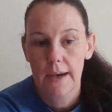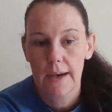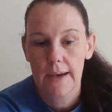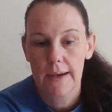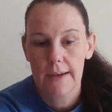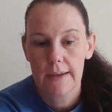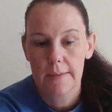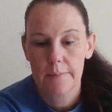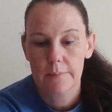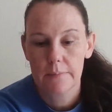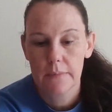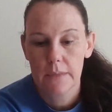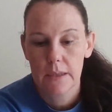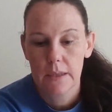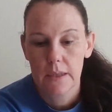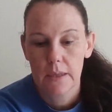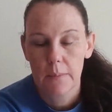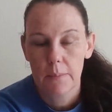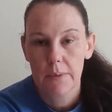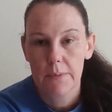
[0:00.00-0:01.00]
Um,
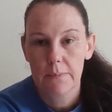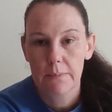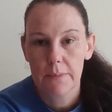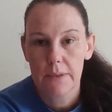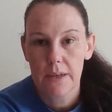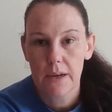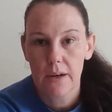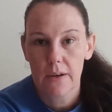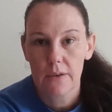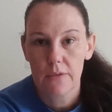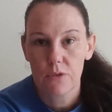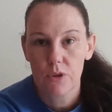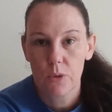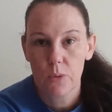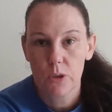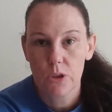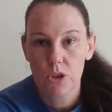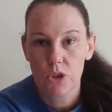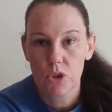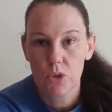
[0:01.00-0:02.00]
but yeah, if you
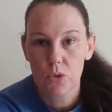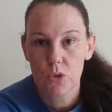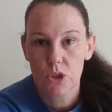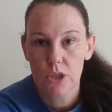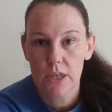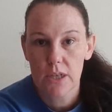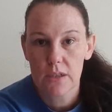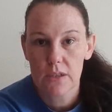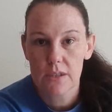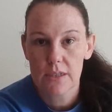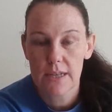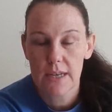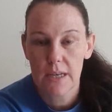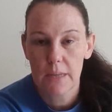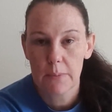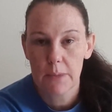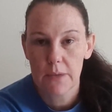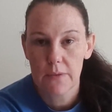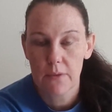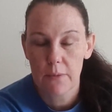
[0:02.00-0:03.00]
want your channel to get
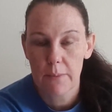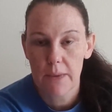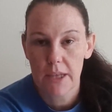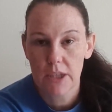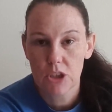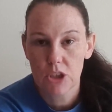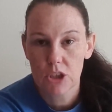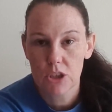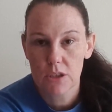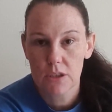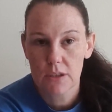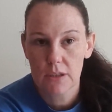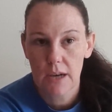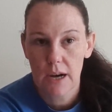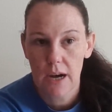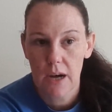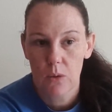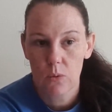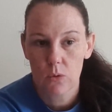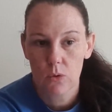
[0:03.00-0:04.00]
a bit of a mention,
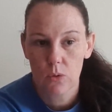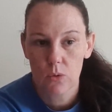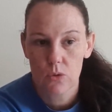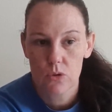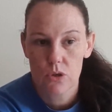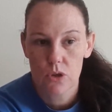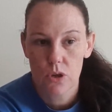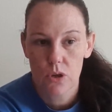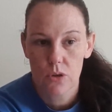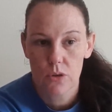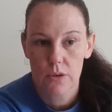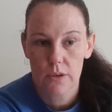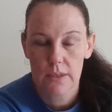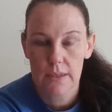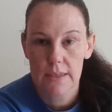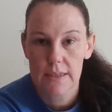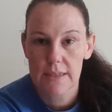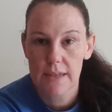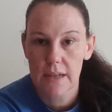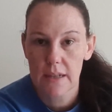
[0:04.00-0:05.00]
I will also
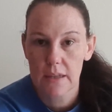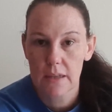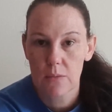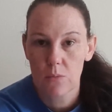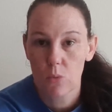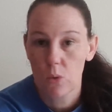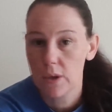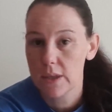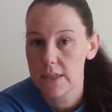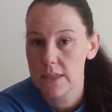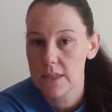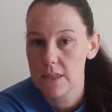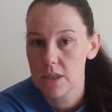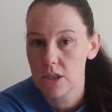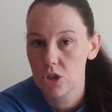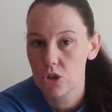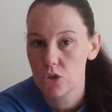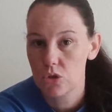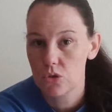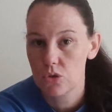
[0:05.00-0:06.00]
tell them what it is
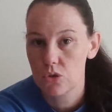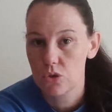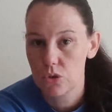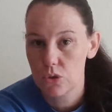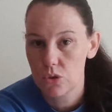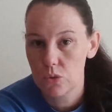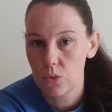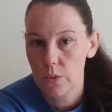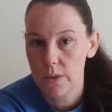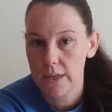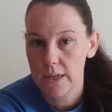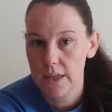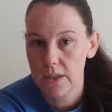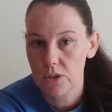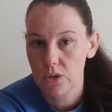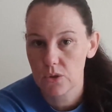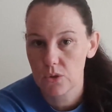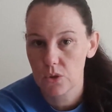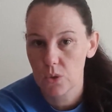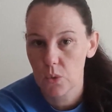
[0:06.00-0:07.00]
that you do when I
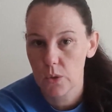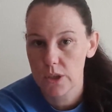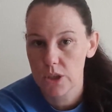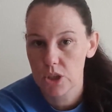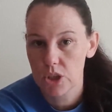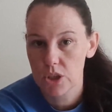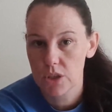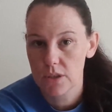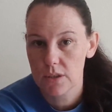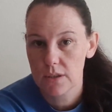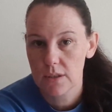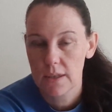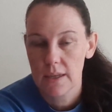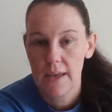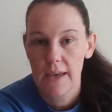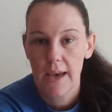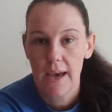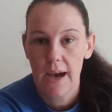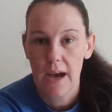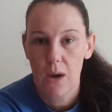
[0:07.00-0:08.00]
do the question.
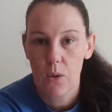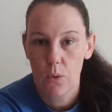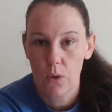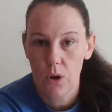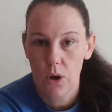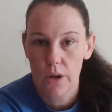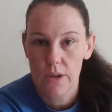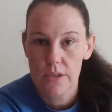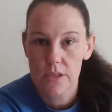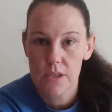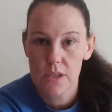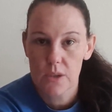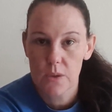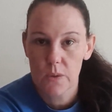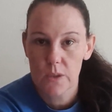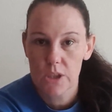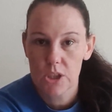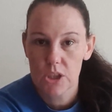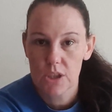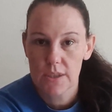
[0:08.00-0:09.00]
I will answer the
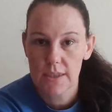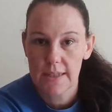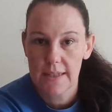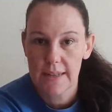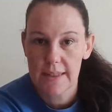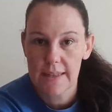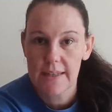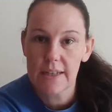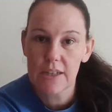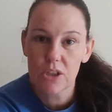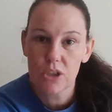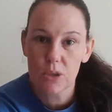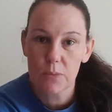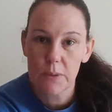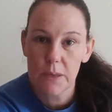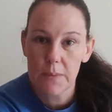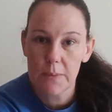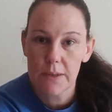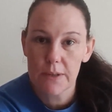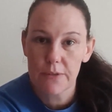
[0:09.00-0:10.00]
question, and I think it could
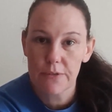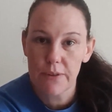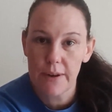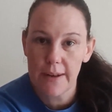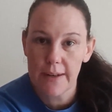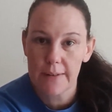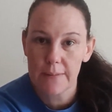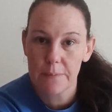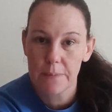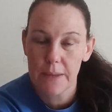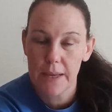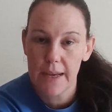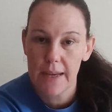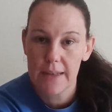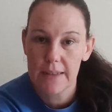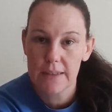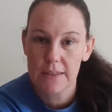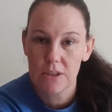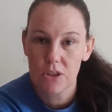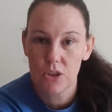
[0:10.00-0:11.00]
be a bit of fun,
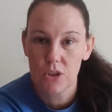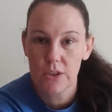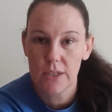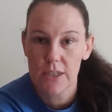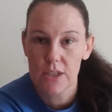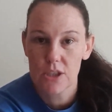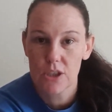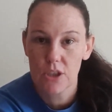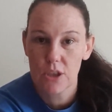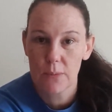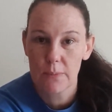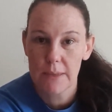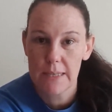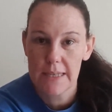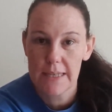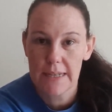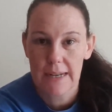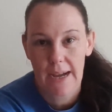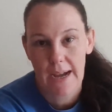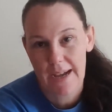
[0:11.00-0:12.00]
and you get to know
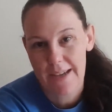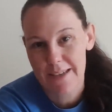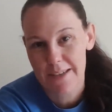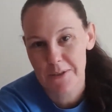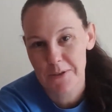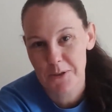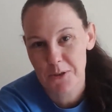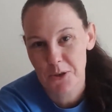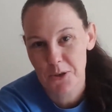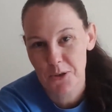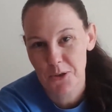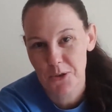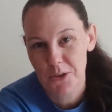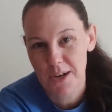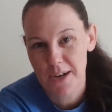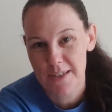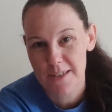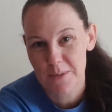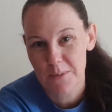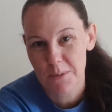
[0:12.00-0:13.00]
me and I get to know you
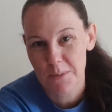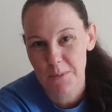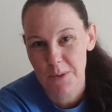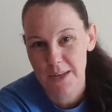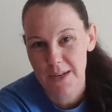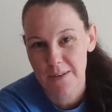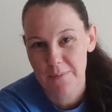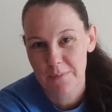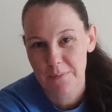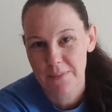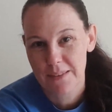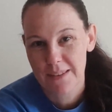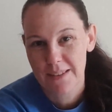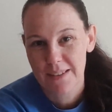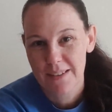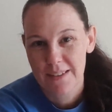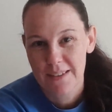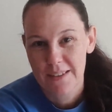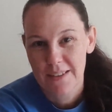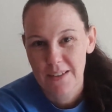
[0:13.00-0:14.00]
guys a bit better.
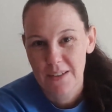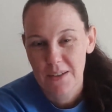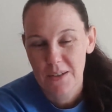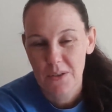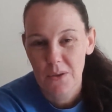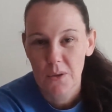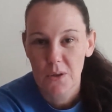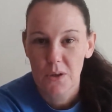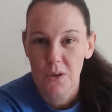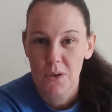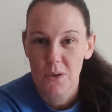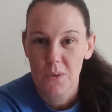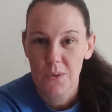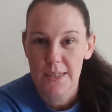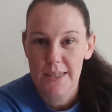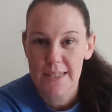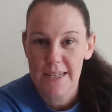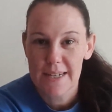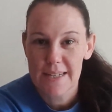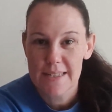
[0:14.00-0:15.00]

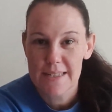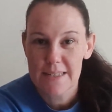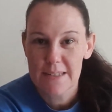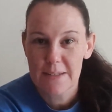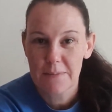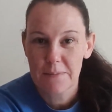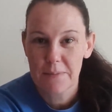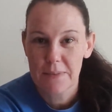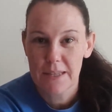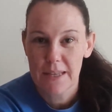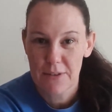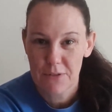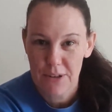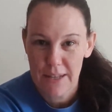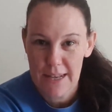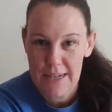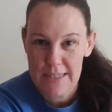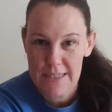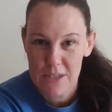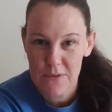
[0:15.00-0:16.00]
Well guys, if you
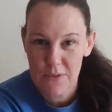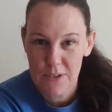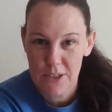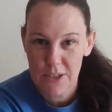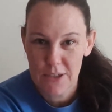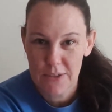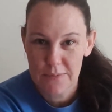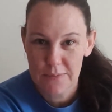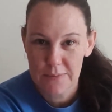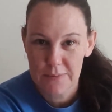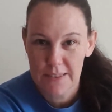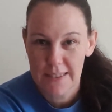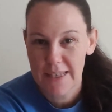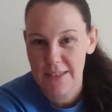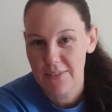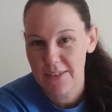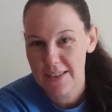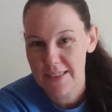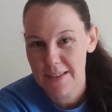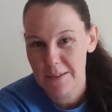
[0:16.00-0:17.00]
like this video,
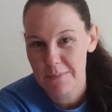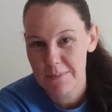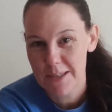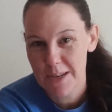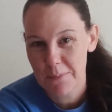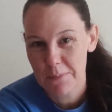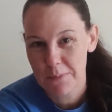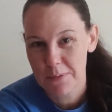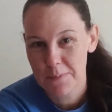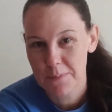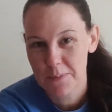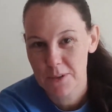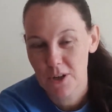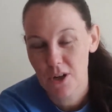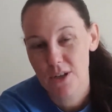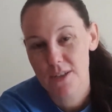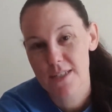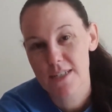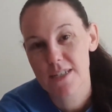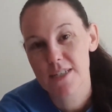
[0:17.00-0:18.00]
give it a thumbs up,
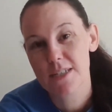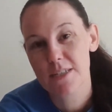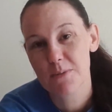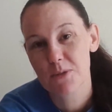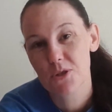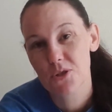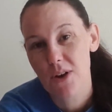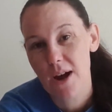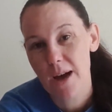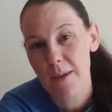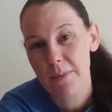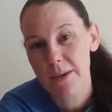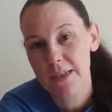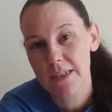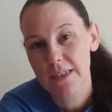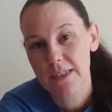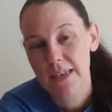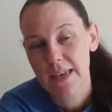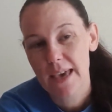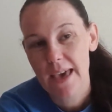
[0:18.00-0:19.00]
consider subscribing,
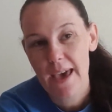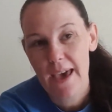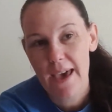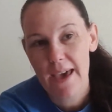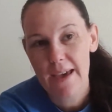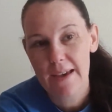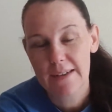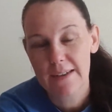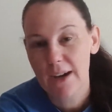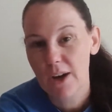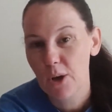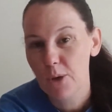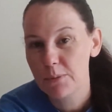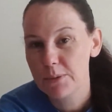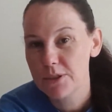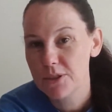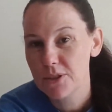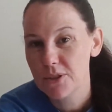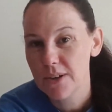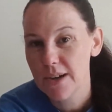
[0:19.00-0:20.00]
and I hope to
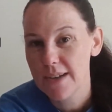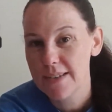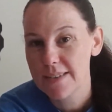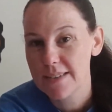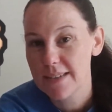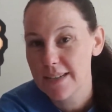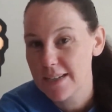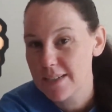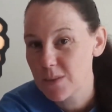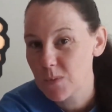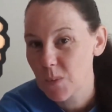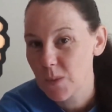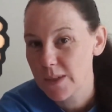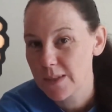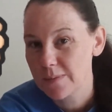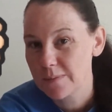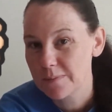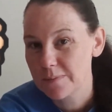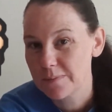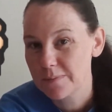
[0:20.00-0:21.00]
see you guys in the next one.
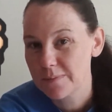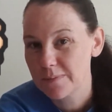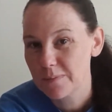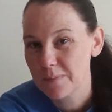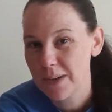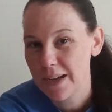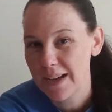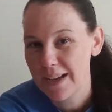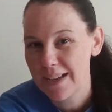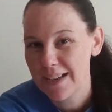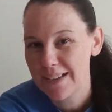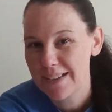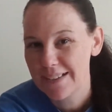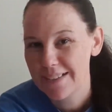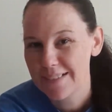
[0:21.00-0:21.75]
Bye.